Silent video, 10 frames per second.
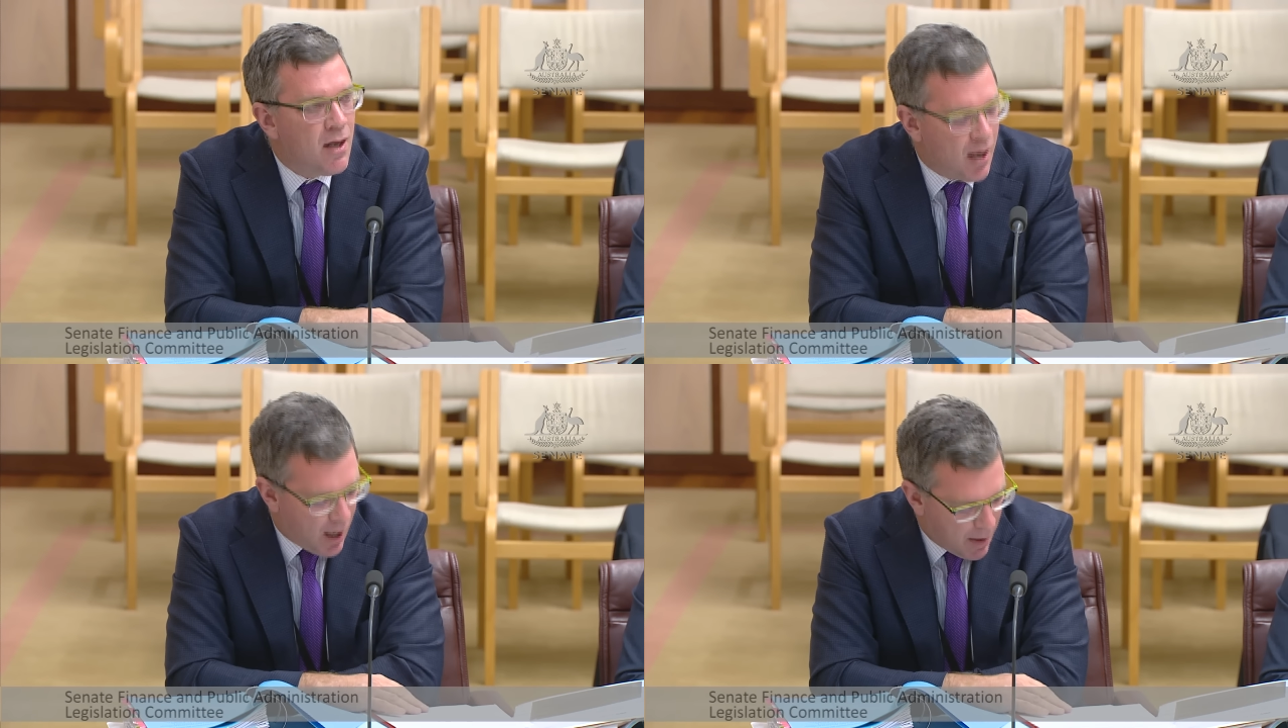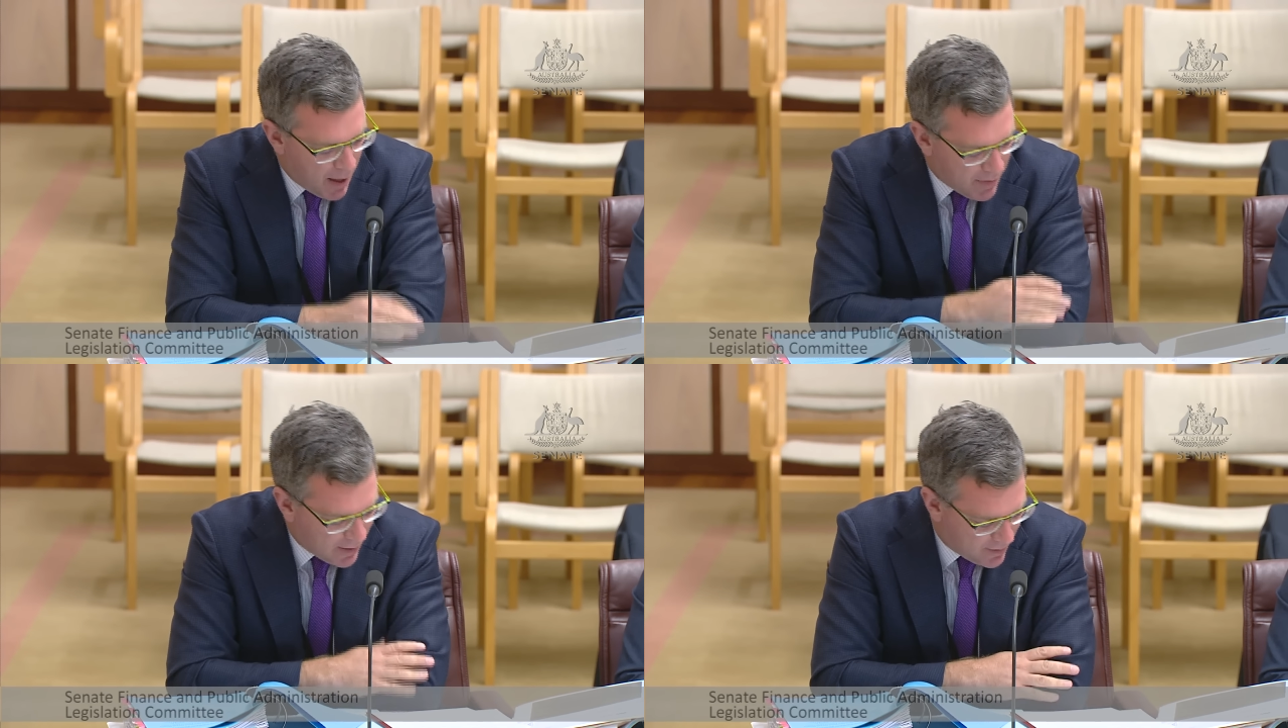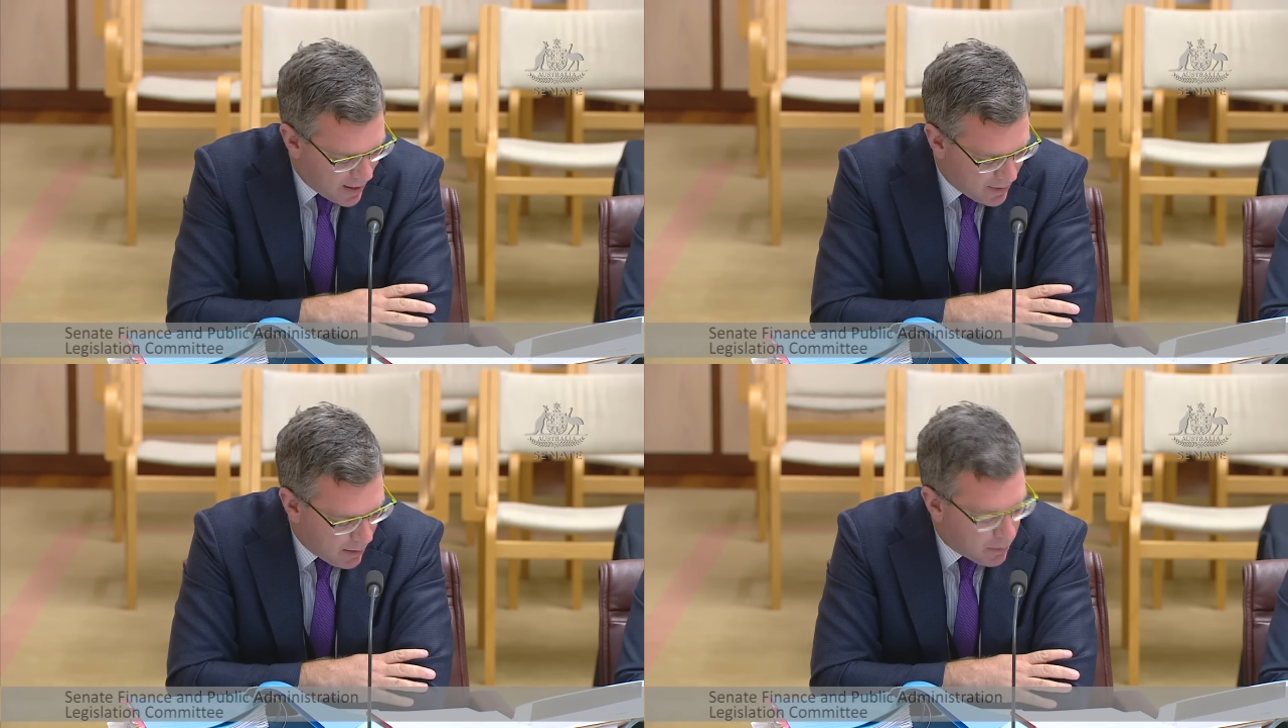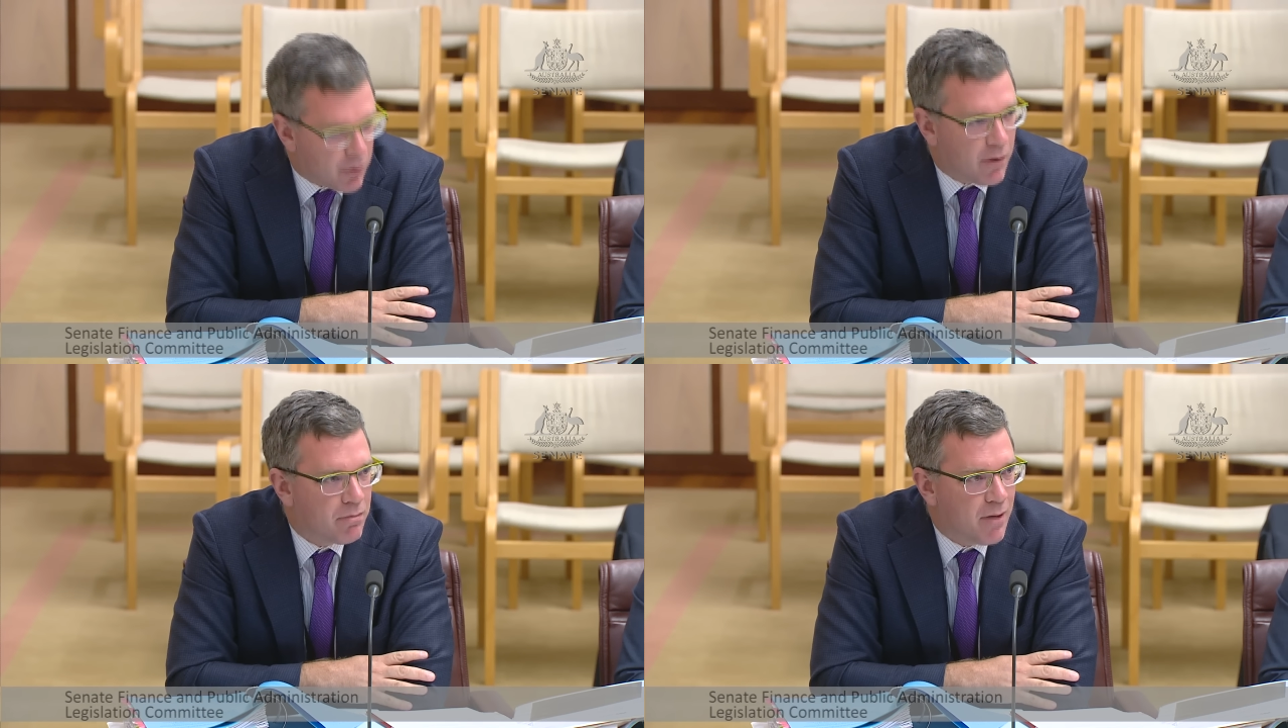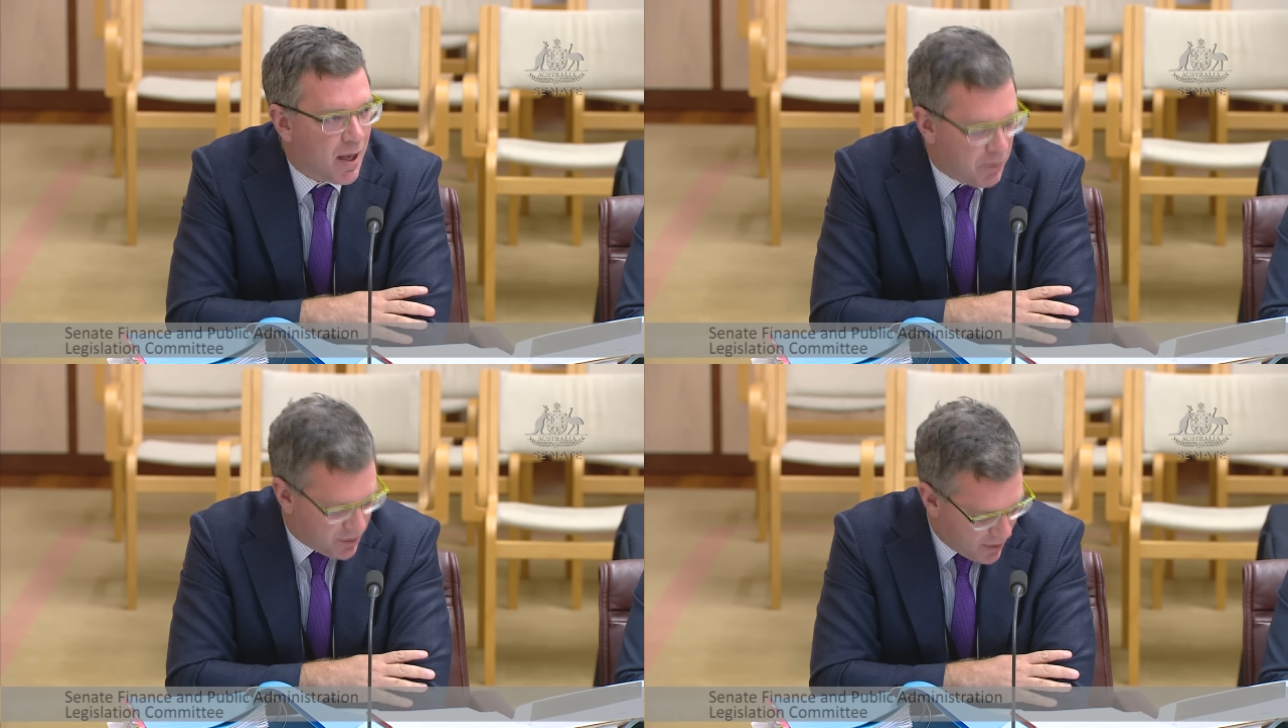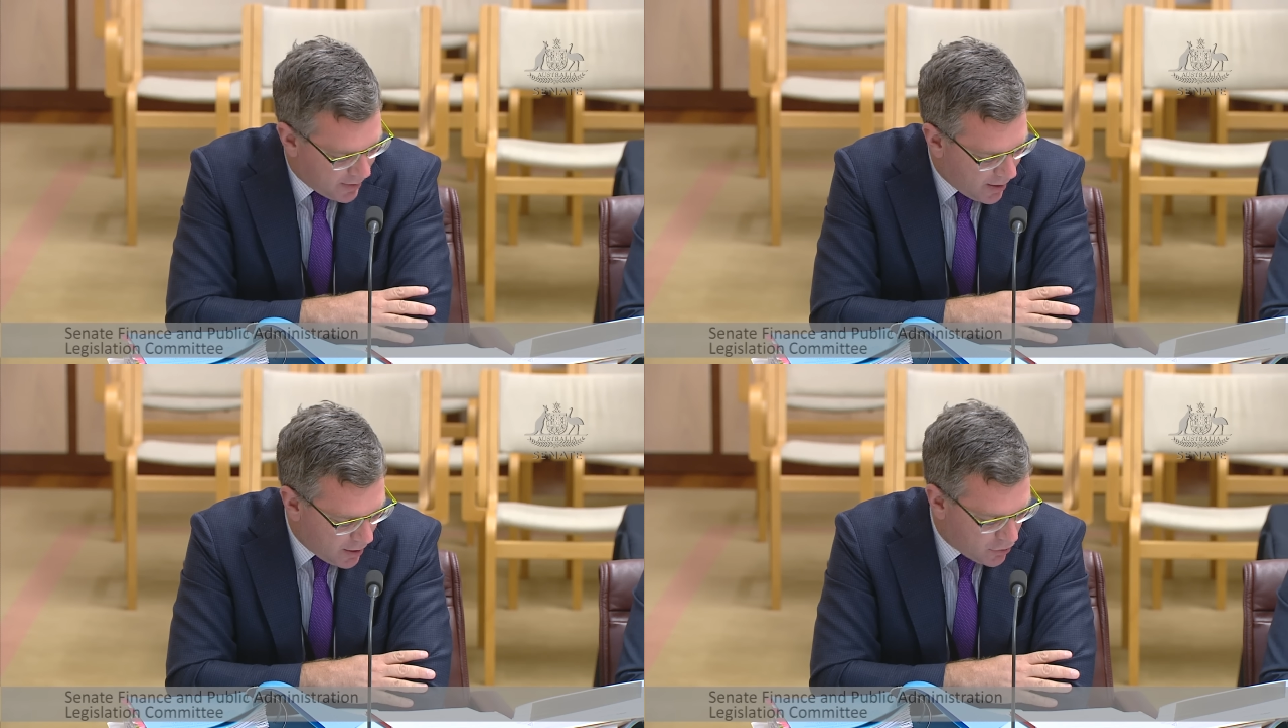And that's that number you see there,